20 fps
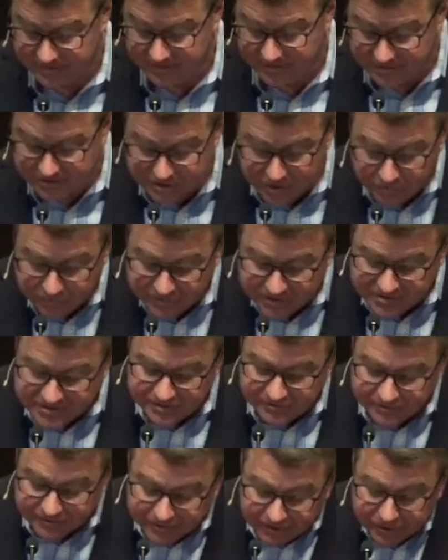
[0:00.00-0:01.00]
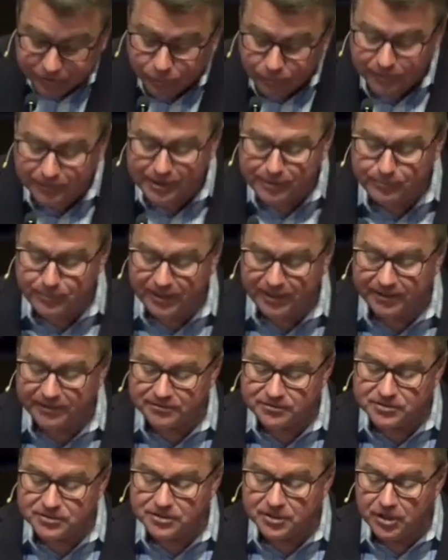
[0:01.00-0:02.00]
And so this literally
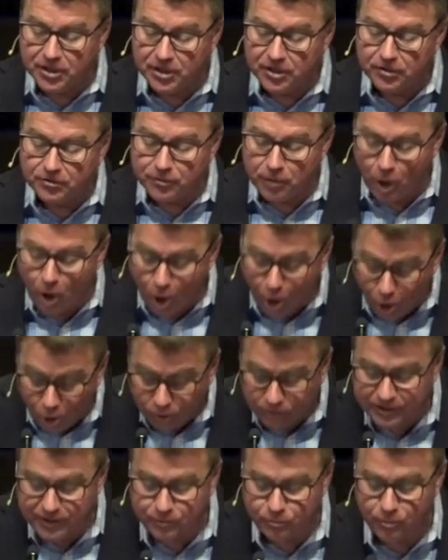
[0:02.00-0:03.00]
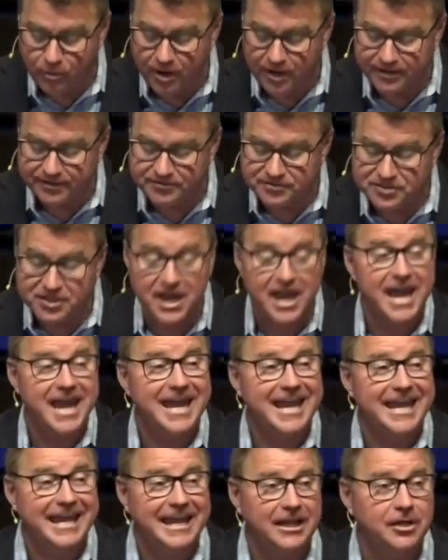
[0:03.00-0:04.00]
means the holy ones
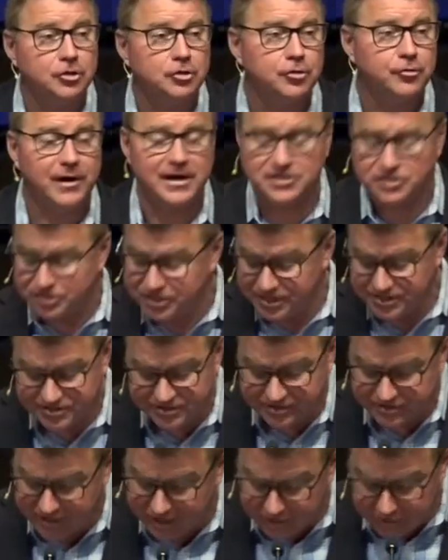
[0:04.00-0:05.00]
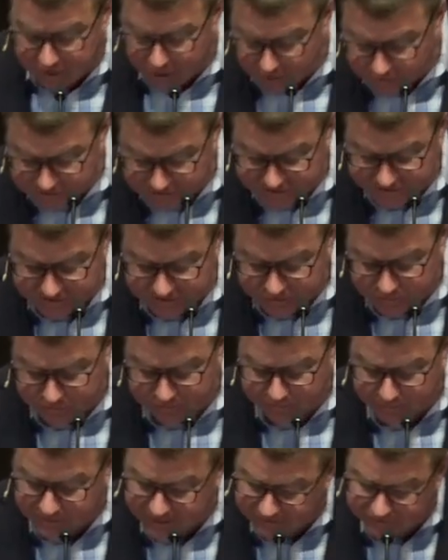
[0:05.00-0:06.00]
in Christ Jesus. And notice this
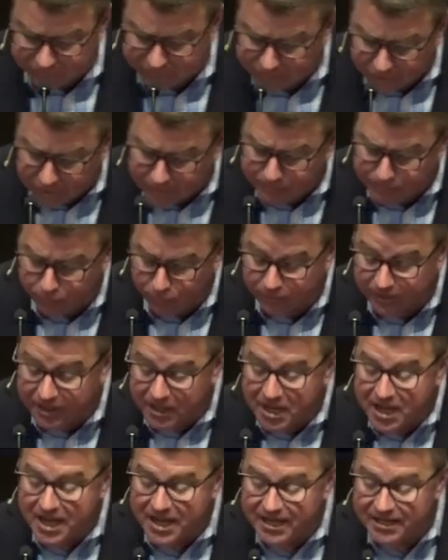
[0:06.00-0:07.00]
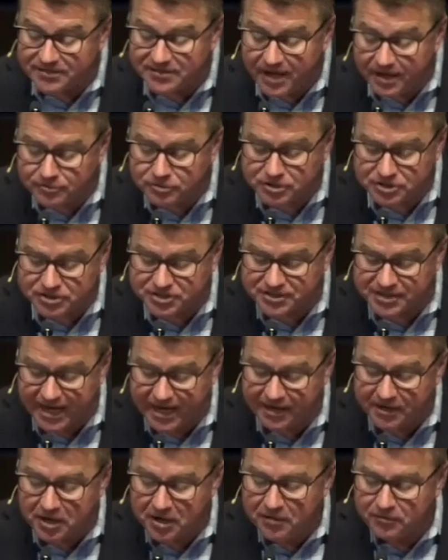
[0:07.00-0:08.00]
with me, it's very important. It doesn't just
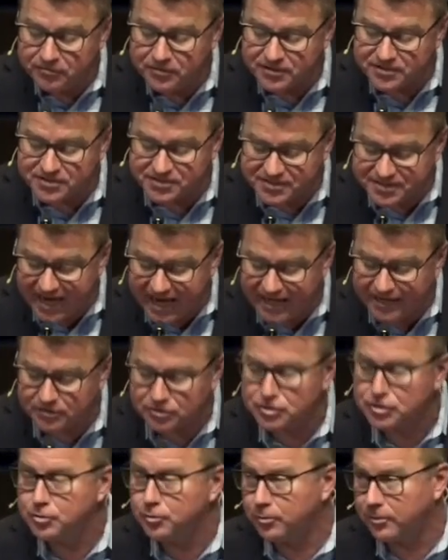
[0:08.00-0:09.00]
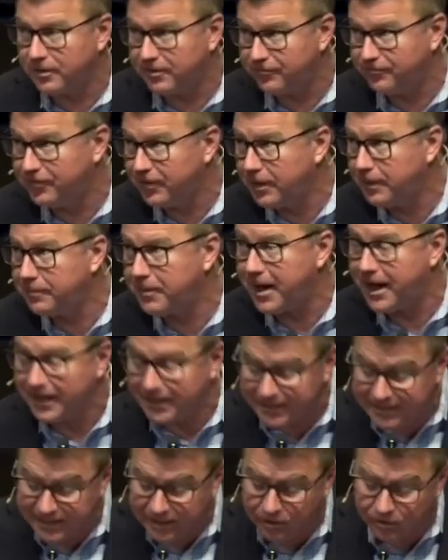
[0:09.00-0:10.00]
say the saints who were at Philippi.
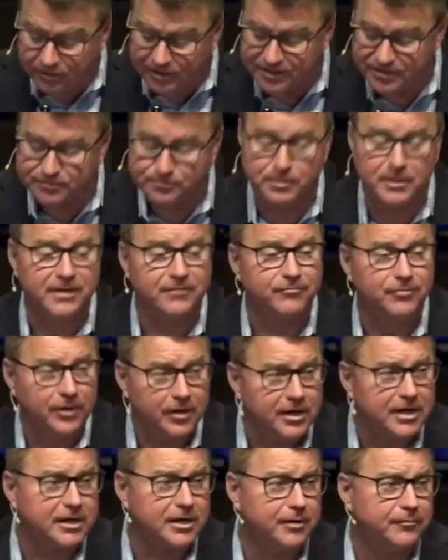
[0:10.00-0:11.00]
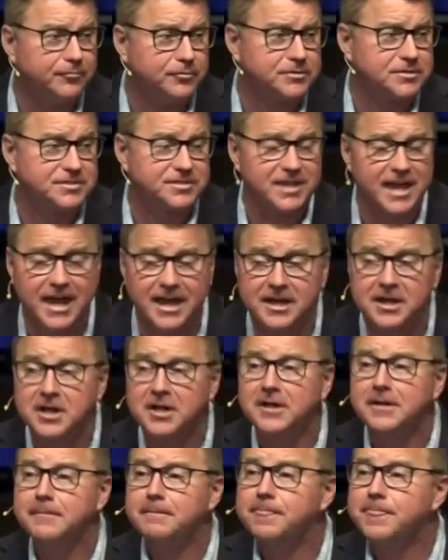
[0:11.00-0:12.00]
Here he's being very careful to say
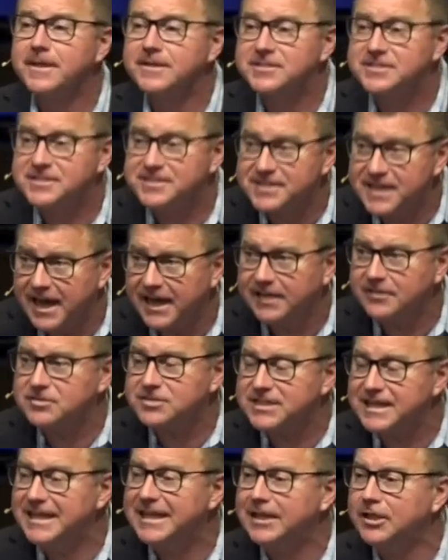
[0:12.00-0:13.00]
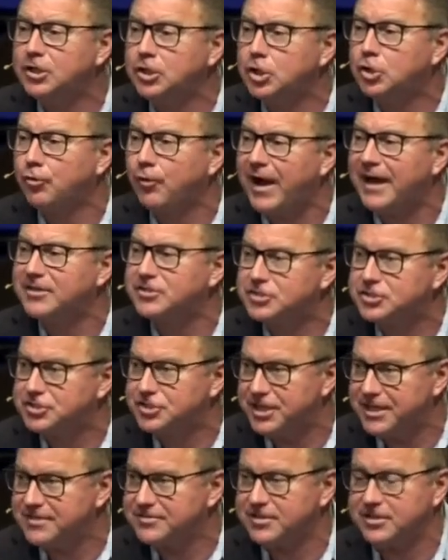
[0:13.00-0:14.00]
the saints in Christ
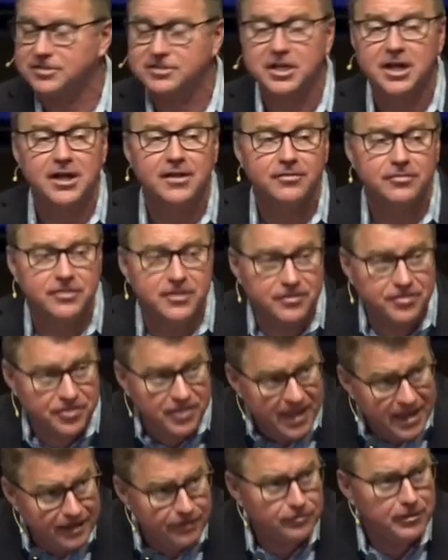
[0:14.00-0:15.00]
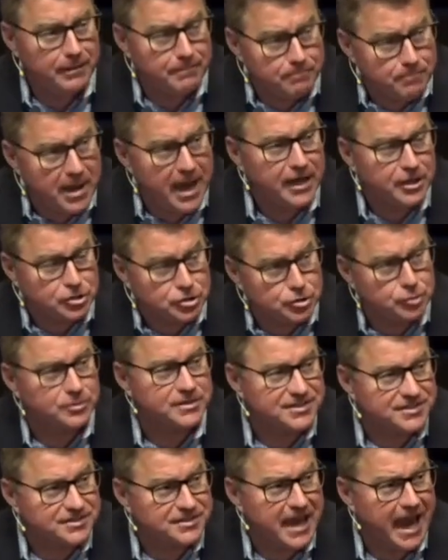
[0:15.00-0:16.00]
Jesus. The thing that makes you
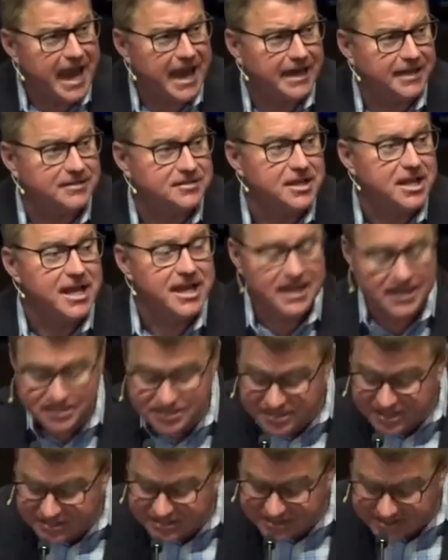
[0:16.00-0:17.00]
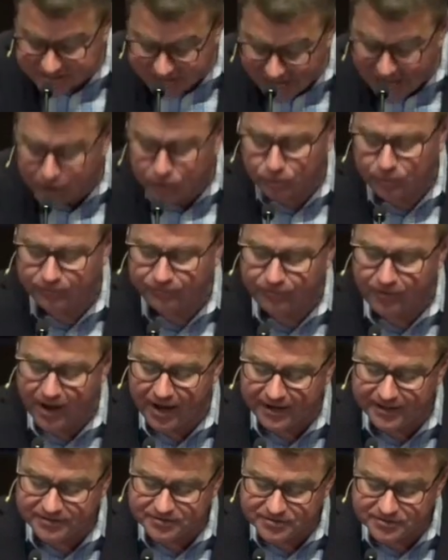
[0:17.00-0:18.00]
a saint is the
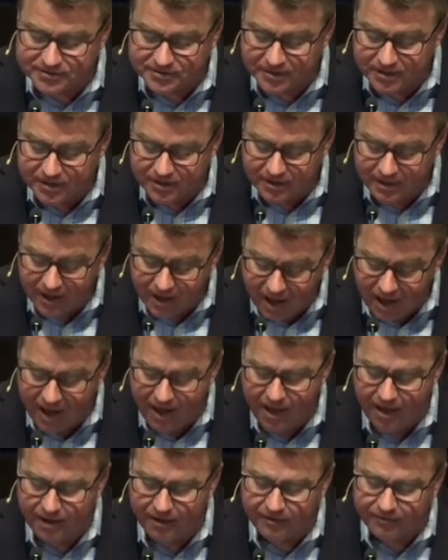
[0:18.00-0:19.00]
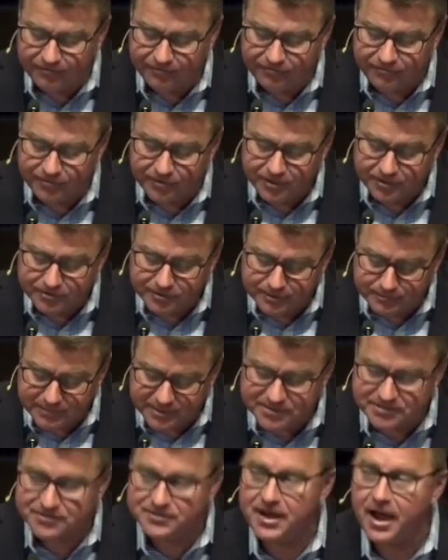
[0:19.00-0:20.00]
sacrifice of the
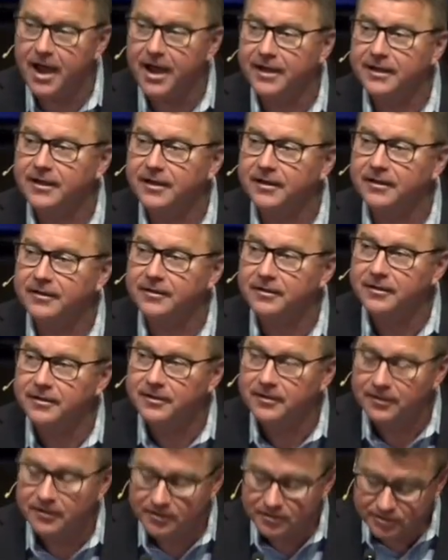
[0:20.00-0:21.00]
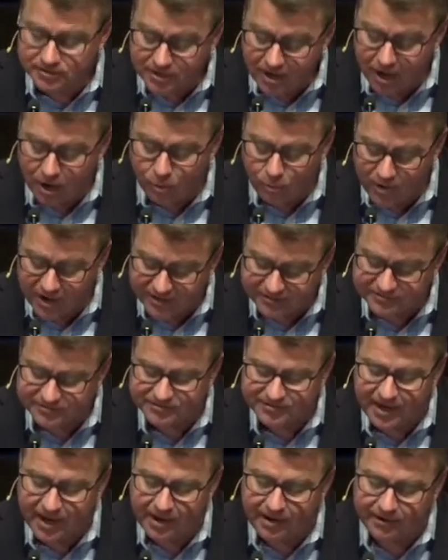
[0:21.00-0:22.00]
Messiah, Yahweh
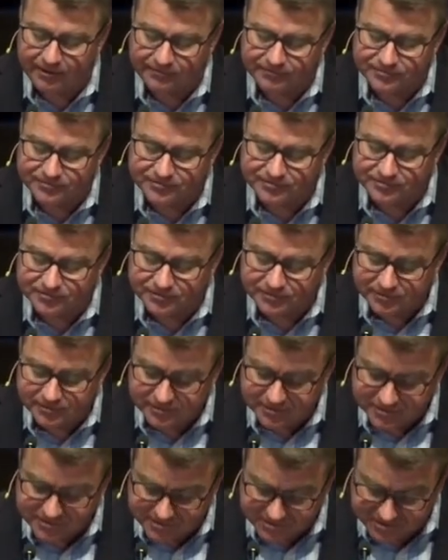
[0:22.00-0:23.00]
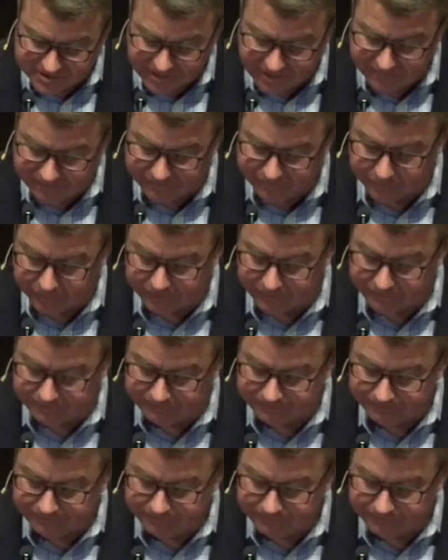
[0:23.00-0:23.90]
saves Savior.